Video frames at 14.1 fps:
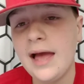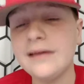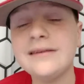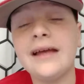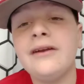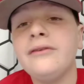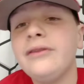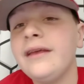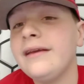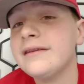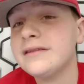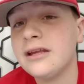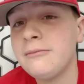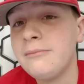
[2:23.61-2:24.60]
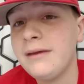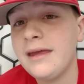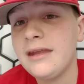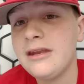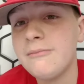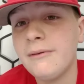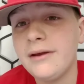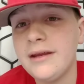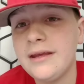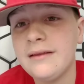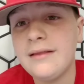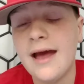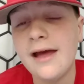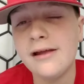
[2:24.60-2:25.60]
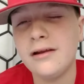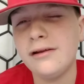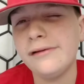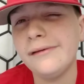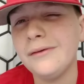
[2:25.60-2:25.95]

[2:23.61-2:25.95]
is I don't think it's going to be anybody that